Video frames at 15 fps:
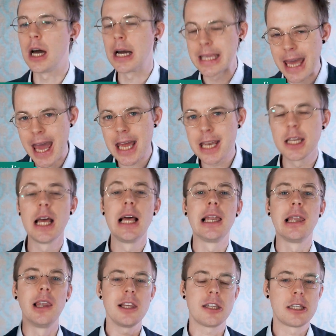Again,
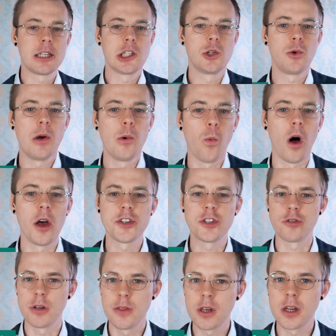listen to it whilst
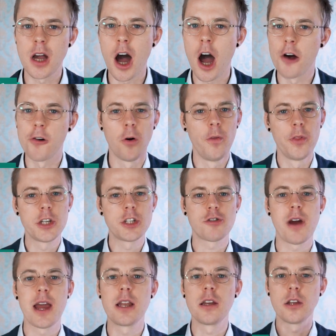you're in the car, or on the
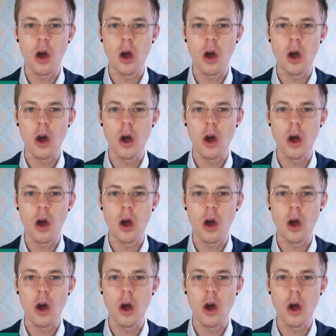train,